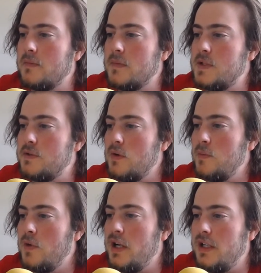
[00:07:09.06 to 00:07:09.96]

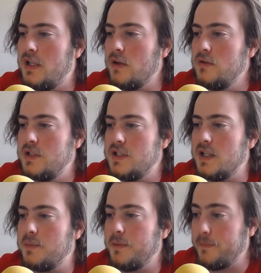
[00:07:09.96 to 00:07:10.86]
Stormride Ghost
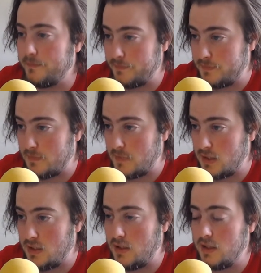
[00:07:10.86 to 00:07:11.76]
Ship,
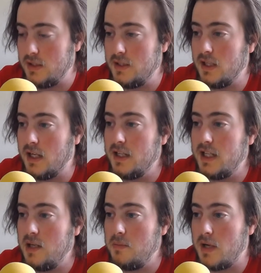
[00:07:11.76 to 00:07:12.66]

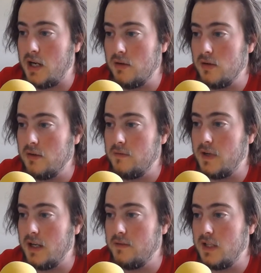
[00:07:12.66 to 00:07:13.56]
9k power,
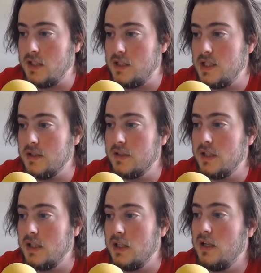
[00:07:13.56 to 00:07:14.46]
5k shield,
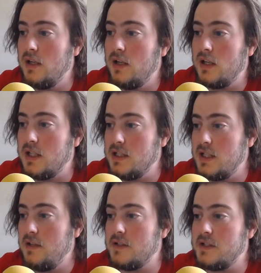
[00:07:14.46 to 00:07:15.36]

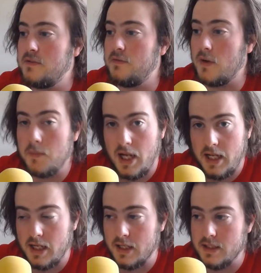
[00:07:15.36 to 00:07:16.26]
continuous from
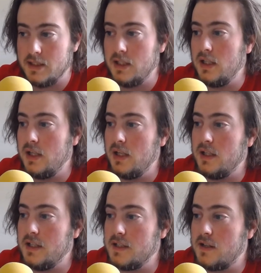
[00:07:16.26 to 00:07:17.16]
hand.
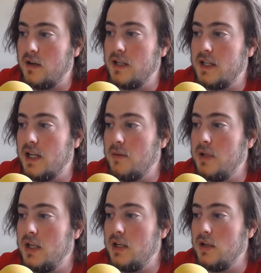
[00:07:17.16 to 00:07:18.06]
This card cannot
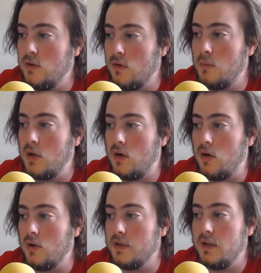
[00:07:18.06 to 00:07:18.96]
be normal
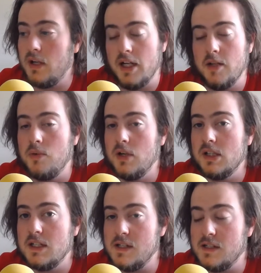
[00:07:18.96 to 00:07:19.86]
called, and in
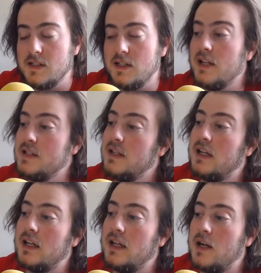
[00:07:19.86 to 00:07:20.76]
parentheses it says it
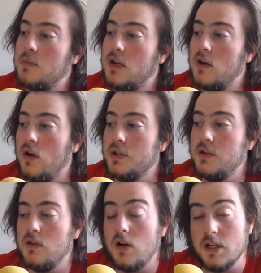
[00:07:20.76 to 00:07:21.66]
cannot be called to
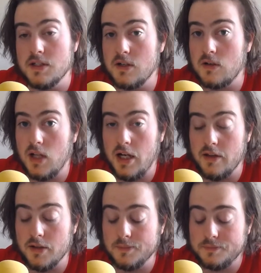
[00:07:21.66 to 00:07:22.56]
Guardian Circle either.